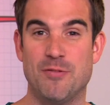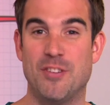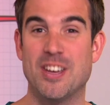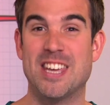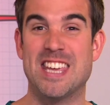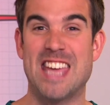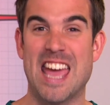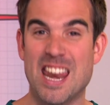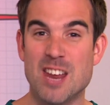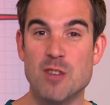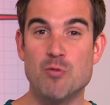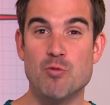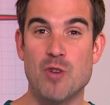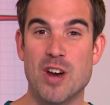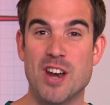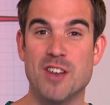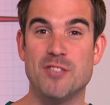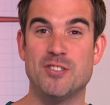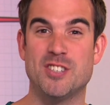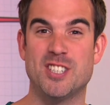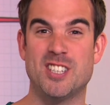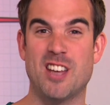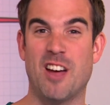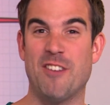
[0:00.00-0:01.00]
for getting rid
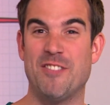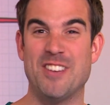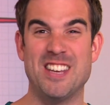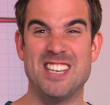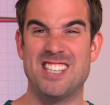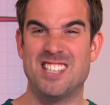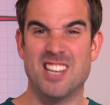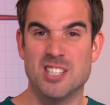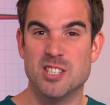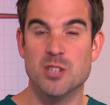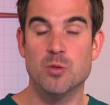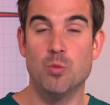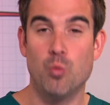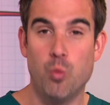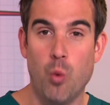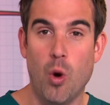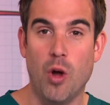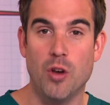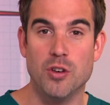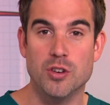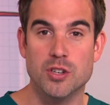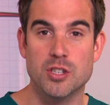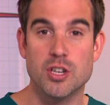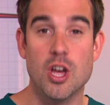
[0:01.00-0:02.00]
of stuff it doesn't
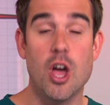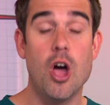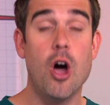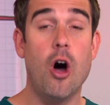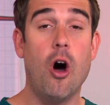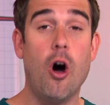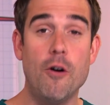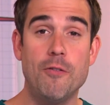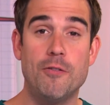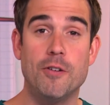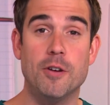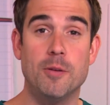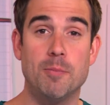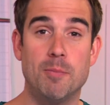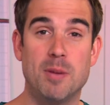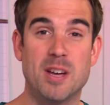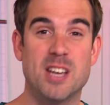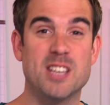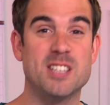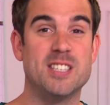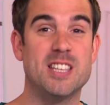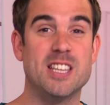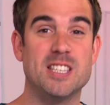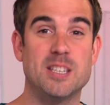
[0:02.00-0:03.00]
want, often
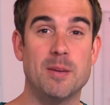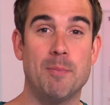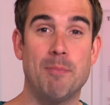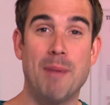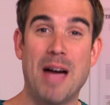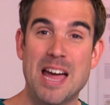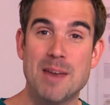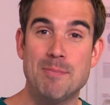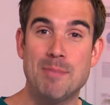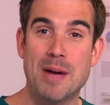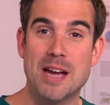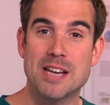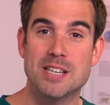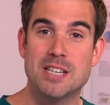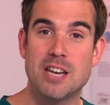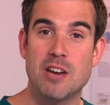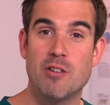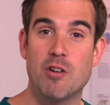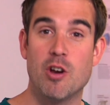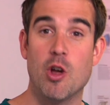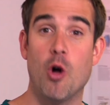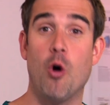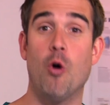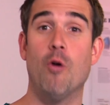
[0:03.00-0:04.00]
because there's a bad
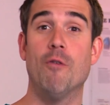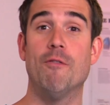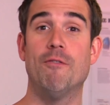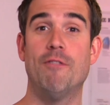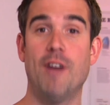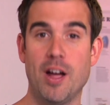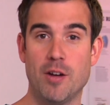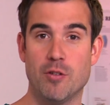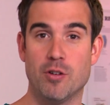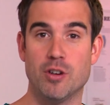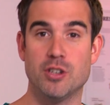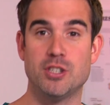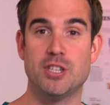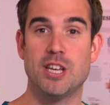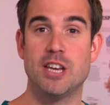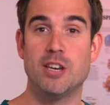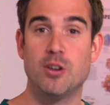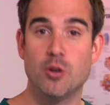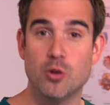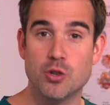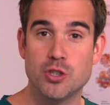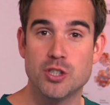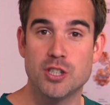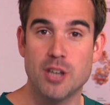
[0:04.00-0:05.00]
bacteria or virus
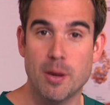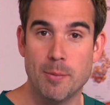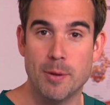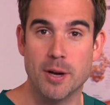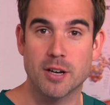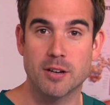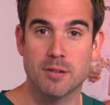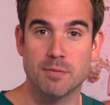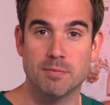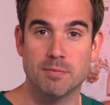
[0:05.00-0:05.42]
in your stomach.